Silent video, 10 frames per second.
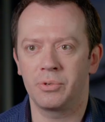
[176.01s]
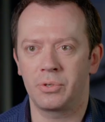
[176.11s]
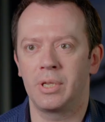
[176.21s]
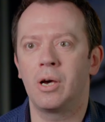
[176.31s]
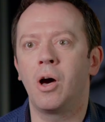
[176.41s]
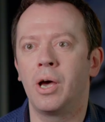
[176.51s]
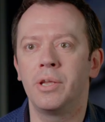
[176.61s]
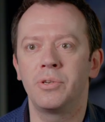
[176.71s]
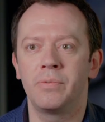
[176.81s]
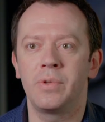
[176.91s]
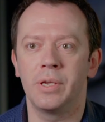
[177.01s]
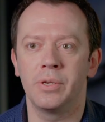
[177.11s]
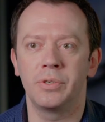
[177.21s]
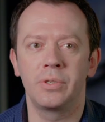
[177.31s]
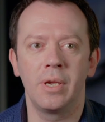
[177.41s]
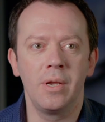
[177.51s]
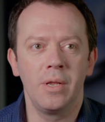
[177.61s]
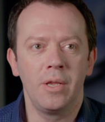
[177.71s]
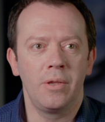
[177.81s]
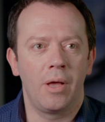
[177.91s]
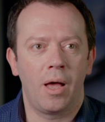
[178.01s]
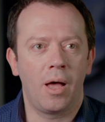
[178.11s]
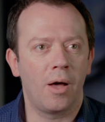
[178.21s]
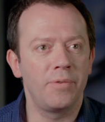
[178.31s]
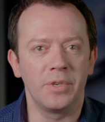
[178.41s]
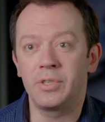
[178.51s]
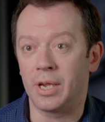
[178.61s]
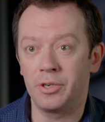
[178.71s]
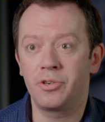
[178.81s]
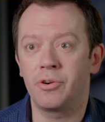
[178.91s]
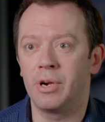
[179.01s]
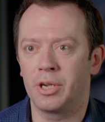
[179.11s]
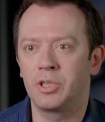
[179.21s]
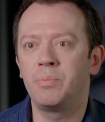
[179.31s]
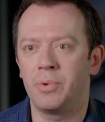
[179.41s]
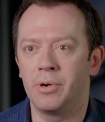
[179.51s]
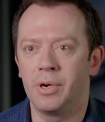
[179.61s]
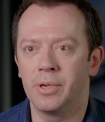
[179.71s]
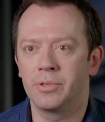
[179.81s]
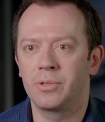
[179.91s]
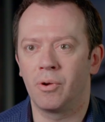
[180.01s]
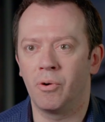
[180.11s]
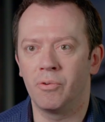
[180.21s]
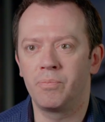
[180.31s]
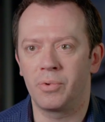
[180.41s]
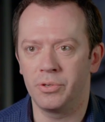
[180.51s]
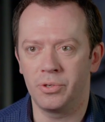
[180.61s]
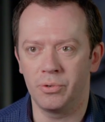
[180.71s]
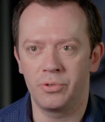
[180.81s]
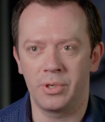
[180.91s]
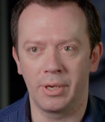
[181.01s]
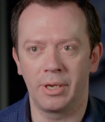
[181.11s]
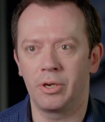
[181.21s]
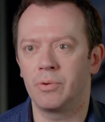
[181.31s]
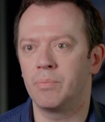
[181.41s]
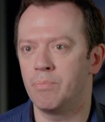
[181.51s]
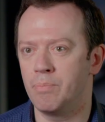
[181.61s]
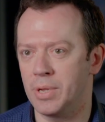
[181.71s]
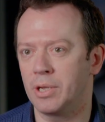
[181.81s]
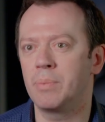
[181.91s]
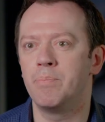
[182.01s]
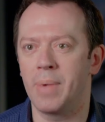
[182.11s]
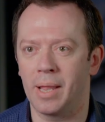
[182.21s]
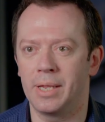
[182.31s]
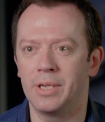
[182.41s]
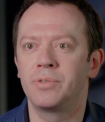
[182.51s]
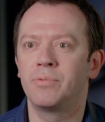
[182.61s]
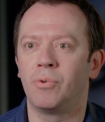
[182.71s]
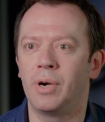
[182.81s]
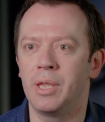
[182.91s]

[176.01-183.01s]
was on the height of his half a century experience of producing big ballets for